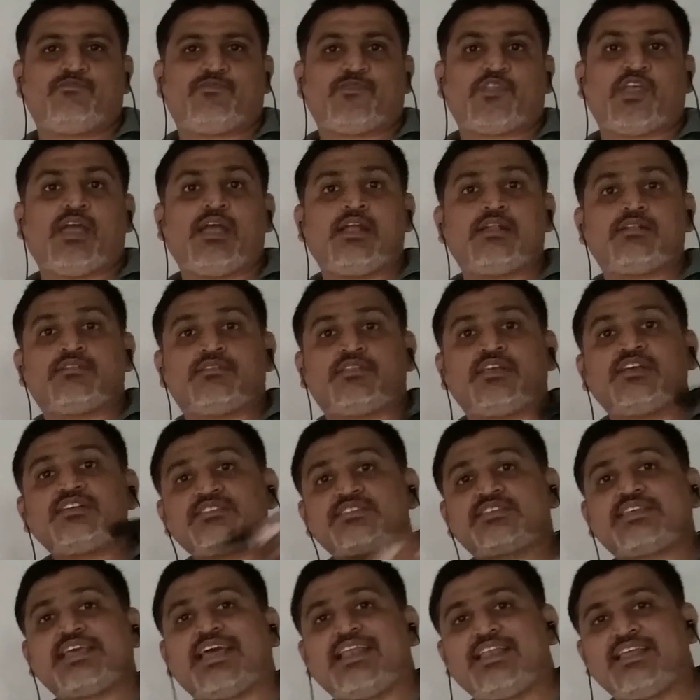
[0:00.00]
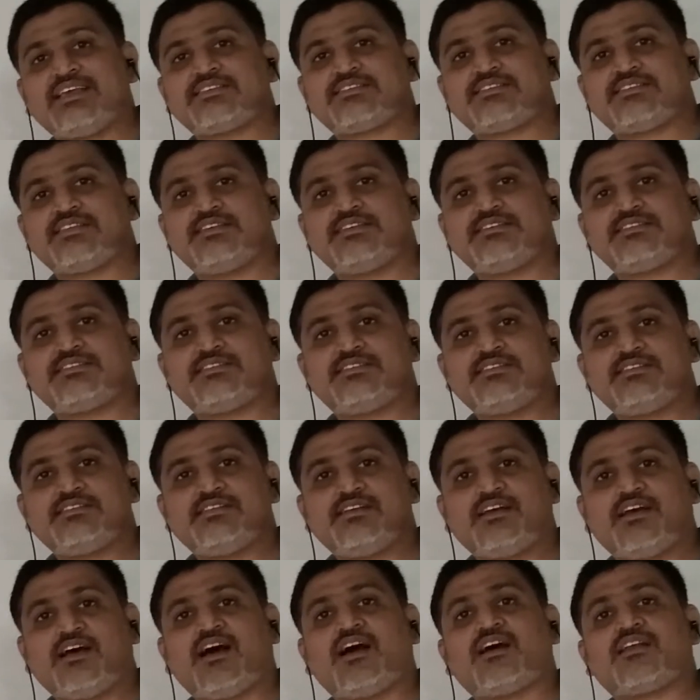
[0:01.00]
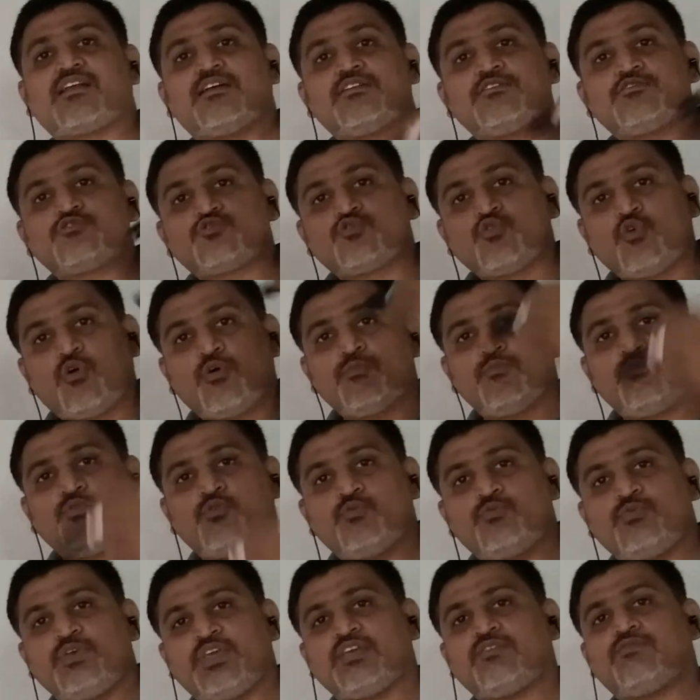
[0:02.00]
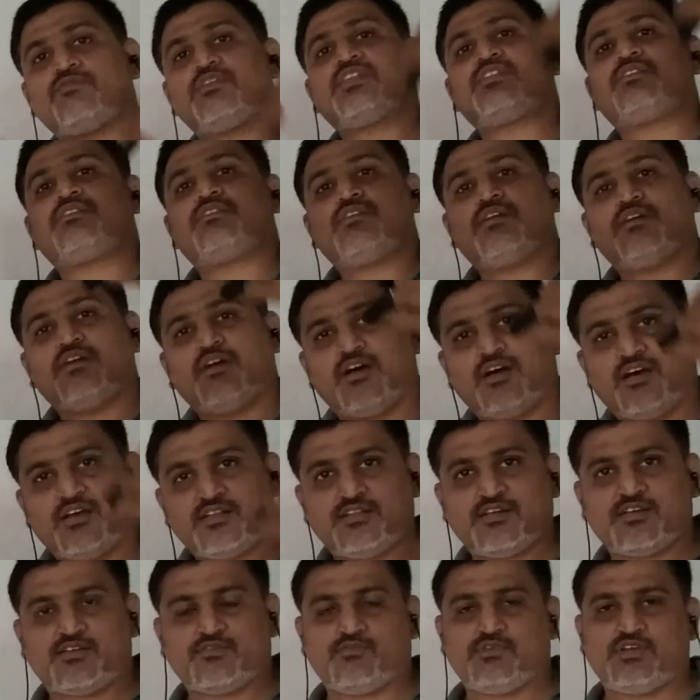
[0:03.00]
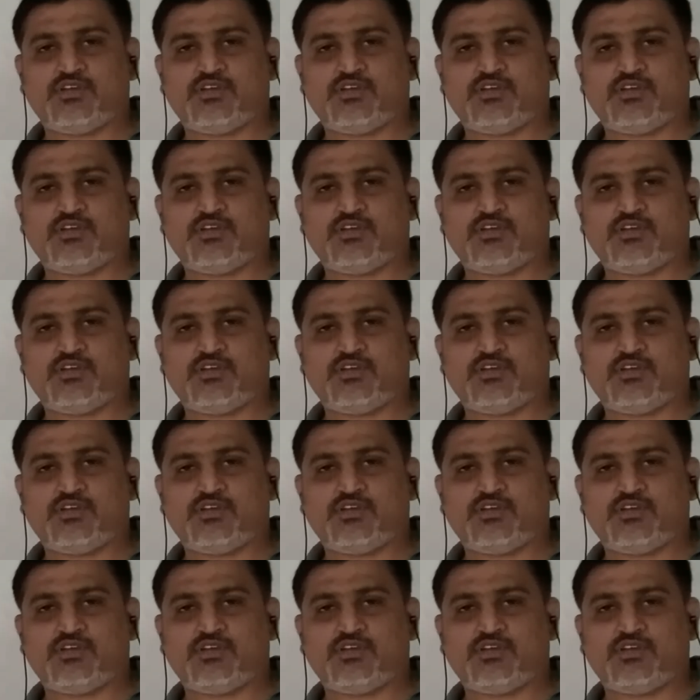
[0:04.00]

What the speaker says: And these galaxies are also moving in other.